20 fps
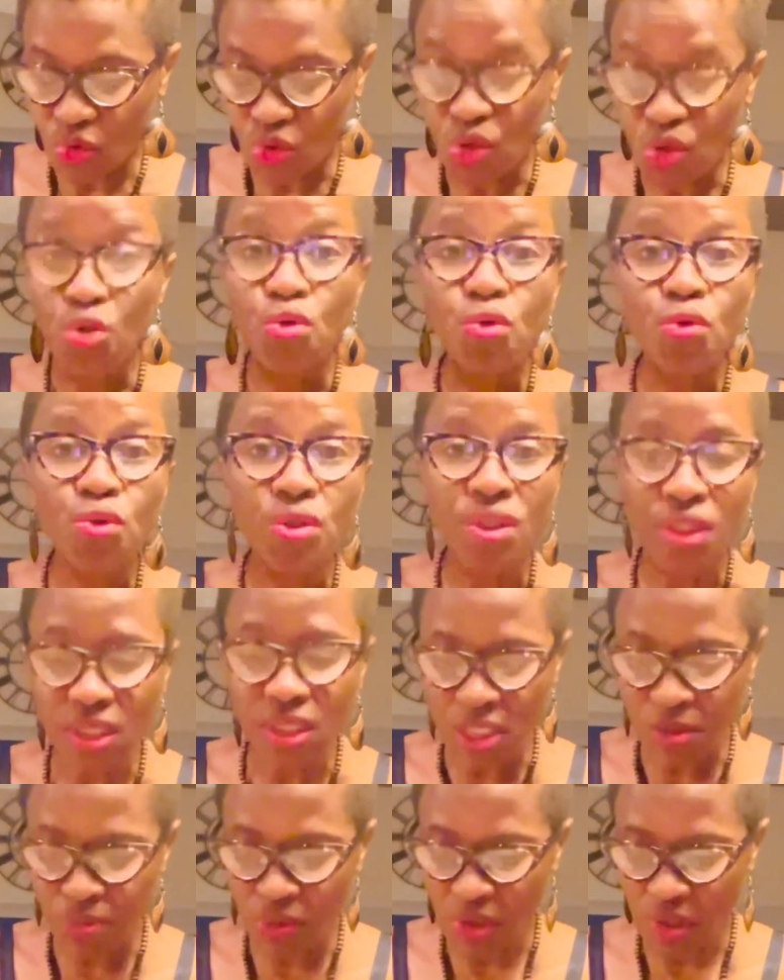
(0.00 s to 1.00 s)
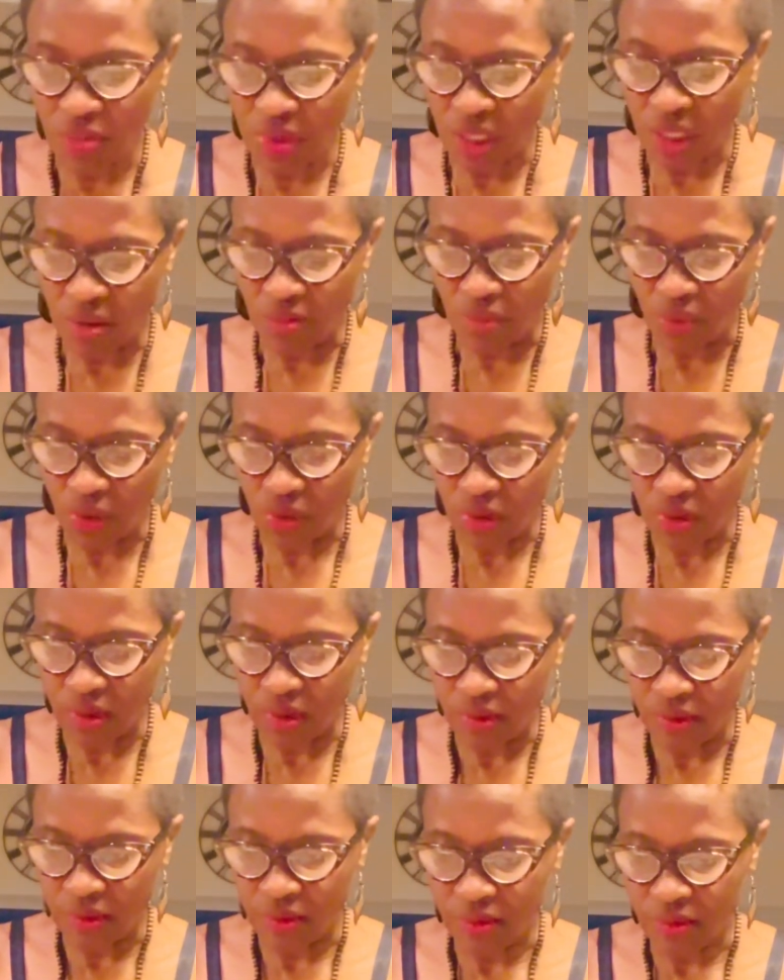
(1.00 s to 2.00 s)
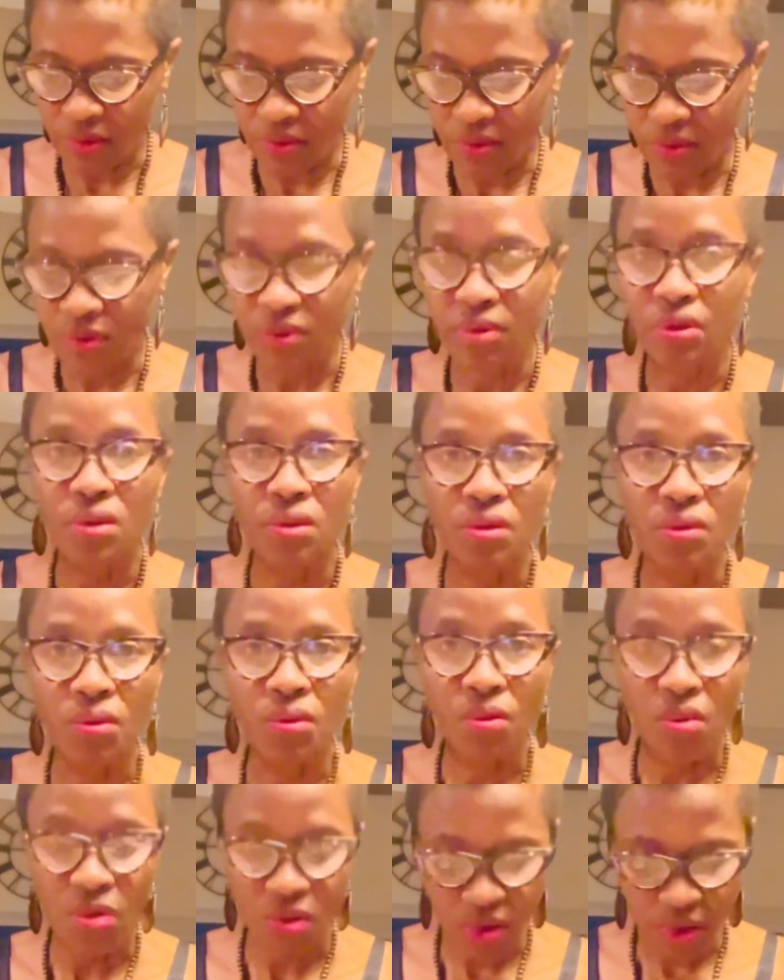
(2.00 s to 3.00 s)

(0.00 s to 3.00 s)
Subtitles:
2 teaspoons of baking powder. 1,